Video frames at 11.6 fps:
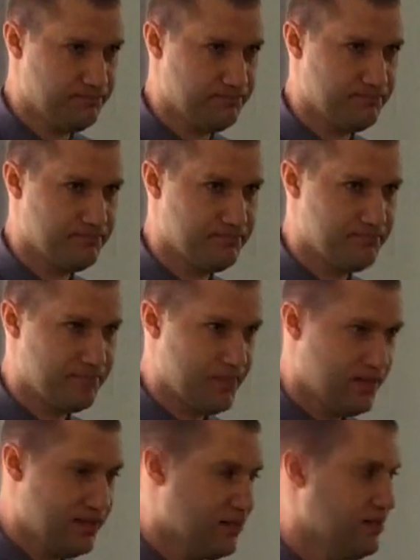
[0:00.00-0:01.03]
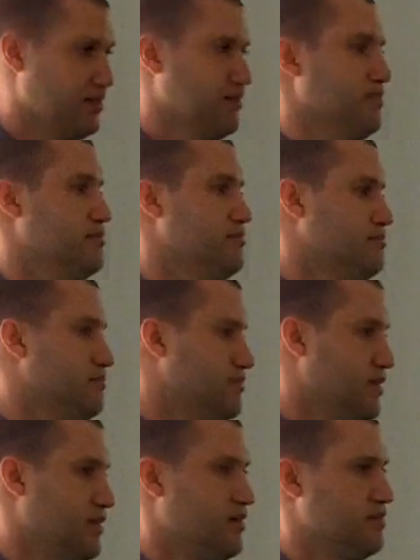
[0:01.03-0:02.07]

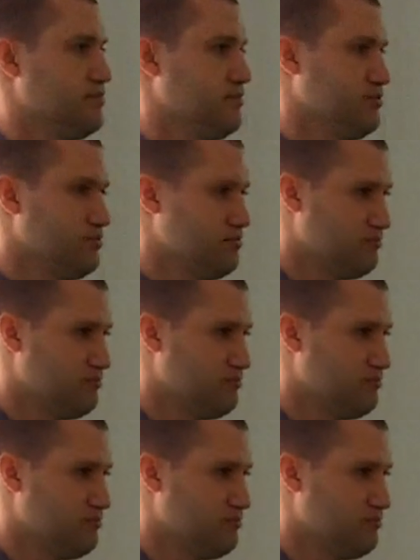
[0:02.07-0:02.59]
Nobody speaks.